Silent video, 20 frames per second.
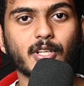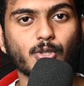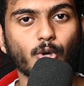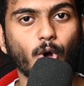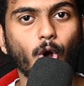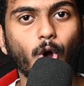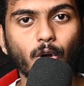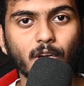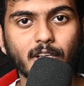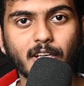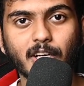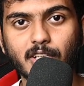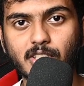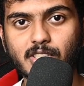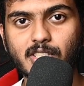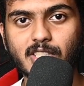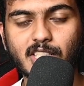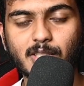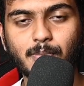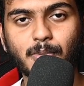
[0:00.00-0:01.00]
So all
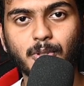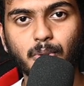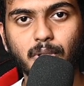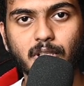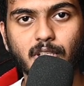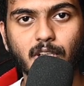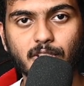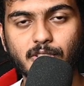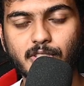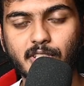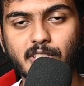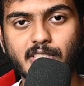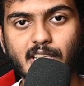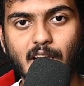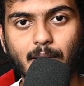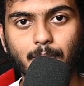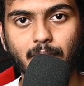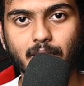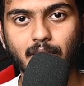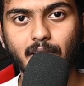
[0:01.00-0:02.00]
currencies between countries
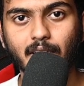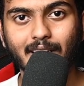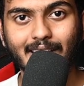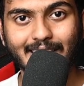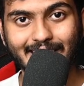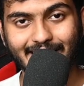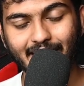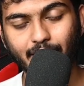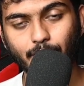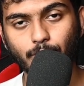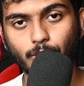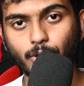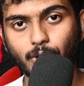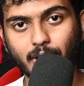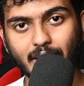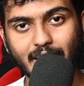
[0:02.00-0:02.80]
can be traded on.